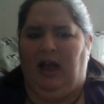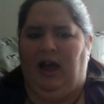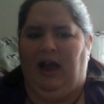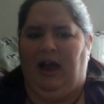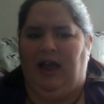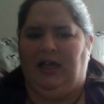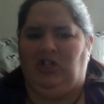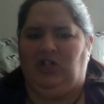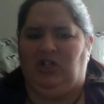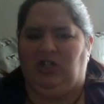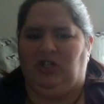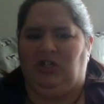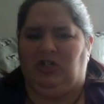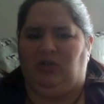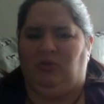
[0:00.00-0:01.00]
I
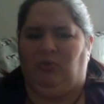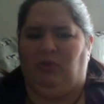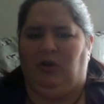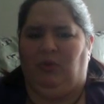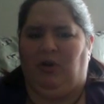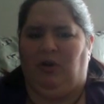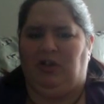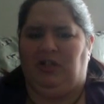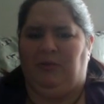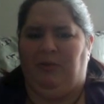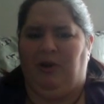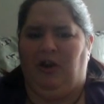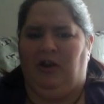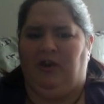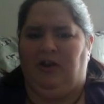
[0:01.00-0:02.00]
just want to watch the
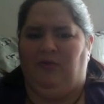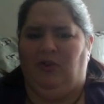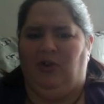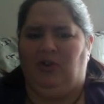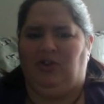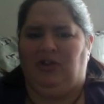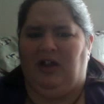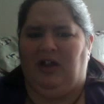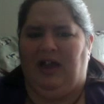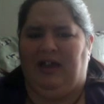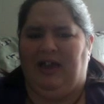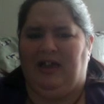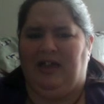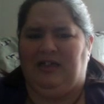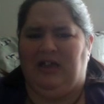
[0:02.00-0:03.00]
American version. I
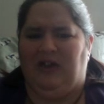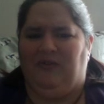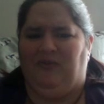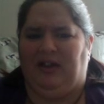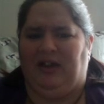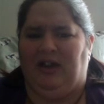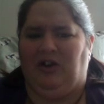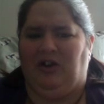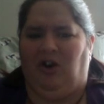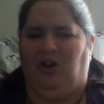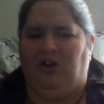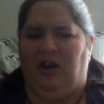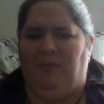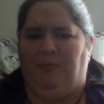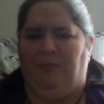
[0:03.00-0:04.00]
guess if I get caught
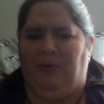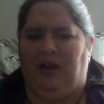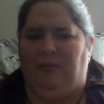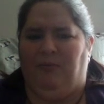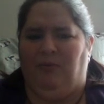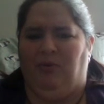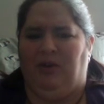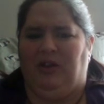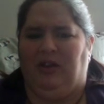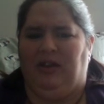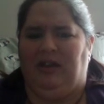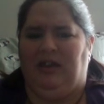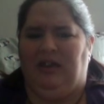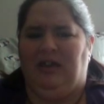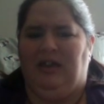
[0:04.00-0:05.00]
up and I'm
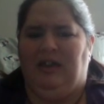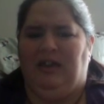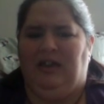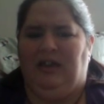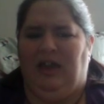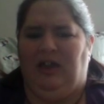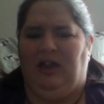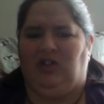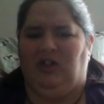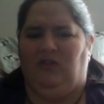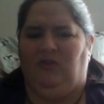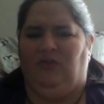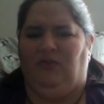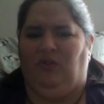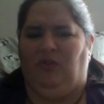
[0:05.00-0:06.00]
really
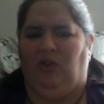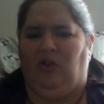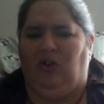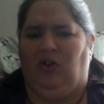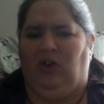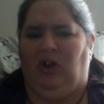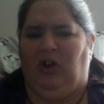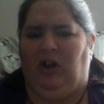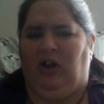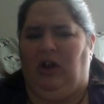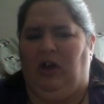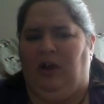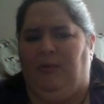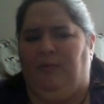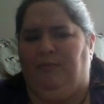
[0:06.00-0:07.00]
itching for
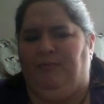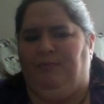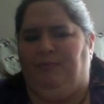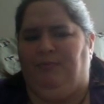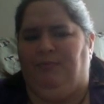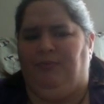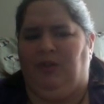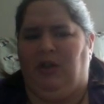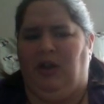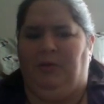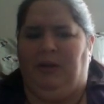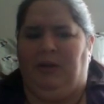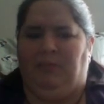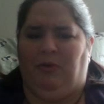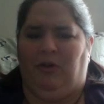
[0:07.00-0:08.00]
a
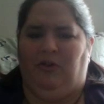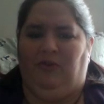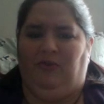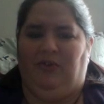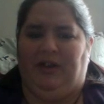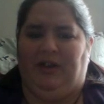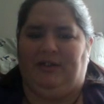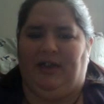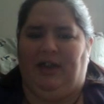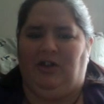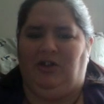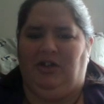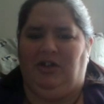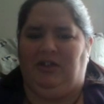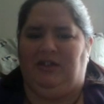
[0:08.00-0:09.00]
Big Brother fix, I
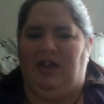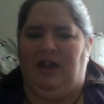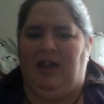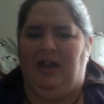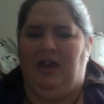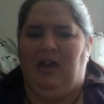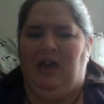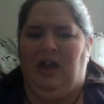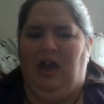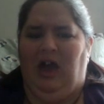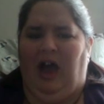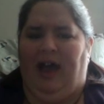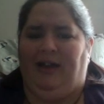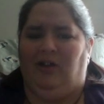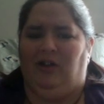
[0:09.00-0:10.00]
guess you could say,
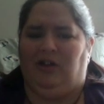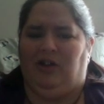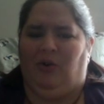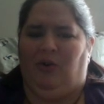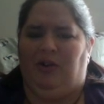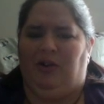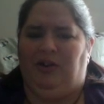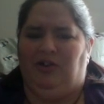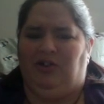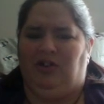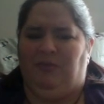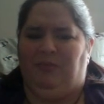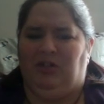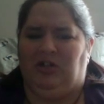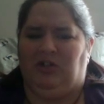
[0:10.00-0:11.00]
I could go on
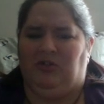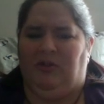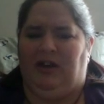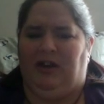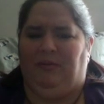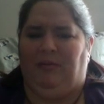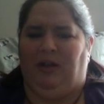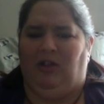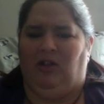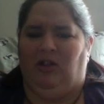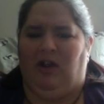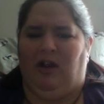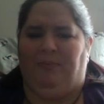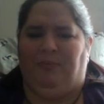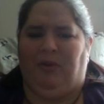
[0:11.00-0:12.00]
YouTube and just randomly look
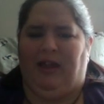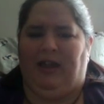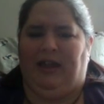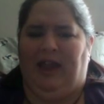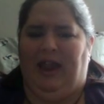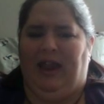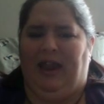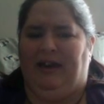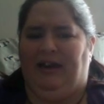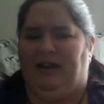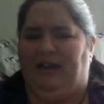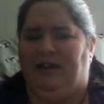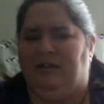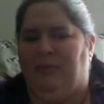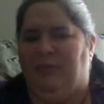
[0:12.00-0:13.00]
up like
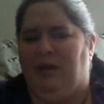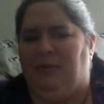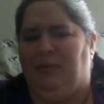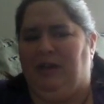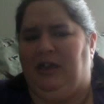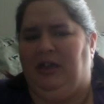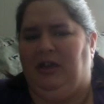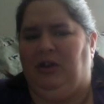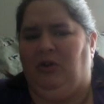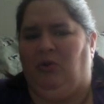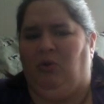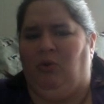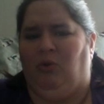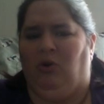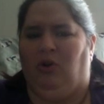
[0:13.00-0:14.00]
Canada's maybe
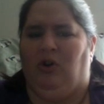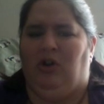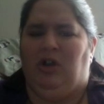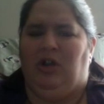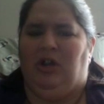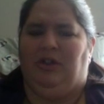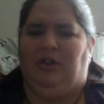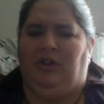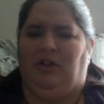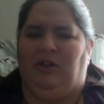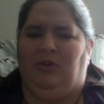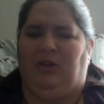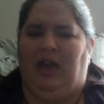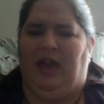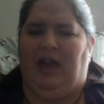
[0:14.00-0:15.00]
or the
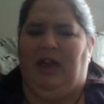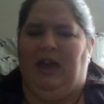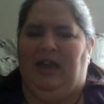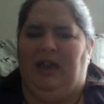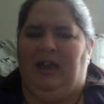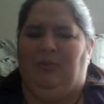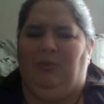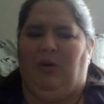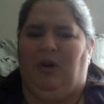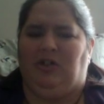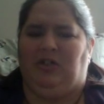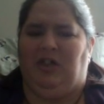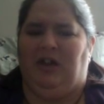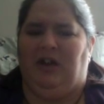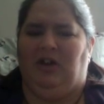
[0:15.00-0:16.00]
UK and
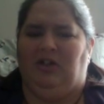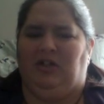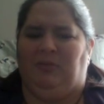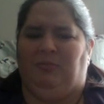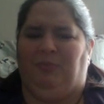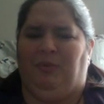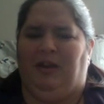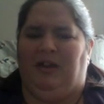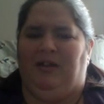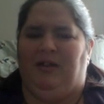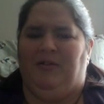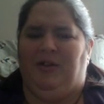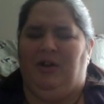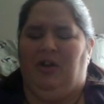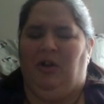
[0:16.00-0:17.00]
watch theirs, but
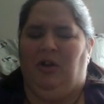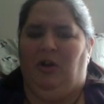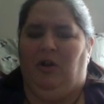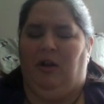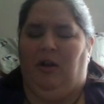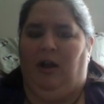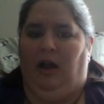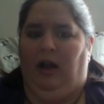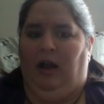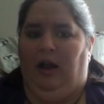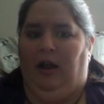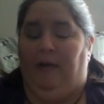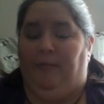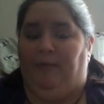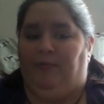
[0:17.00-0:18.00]

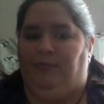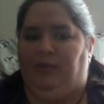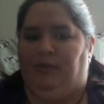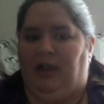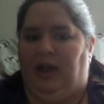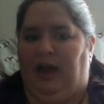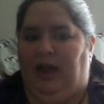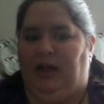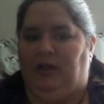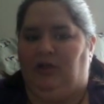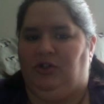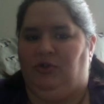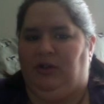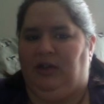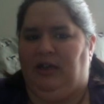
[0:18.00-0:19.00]
I
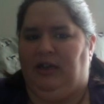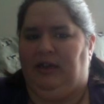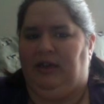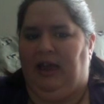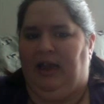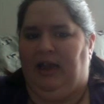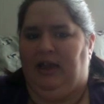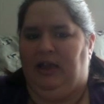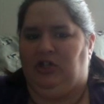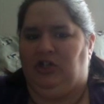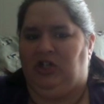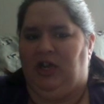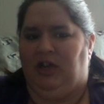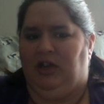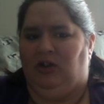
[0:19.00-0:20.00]
do get a
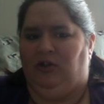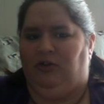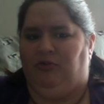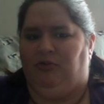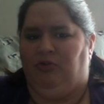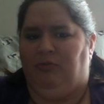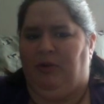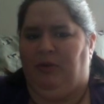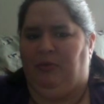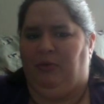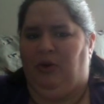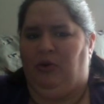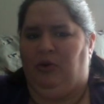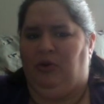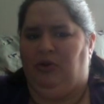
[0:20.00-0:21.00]
channel through my
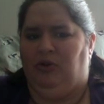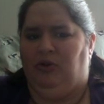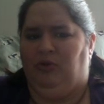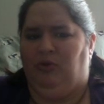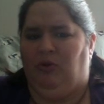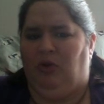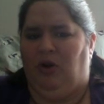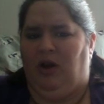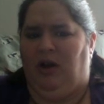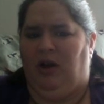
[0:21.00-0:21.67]
Roku.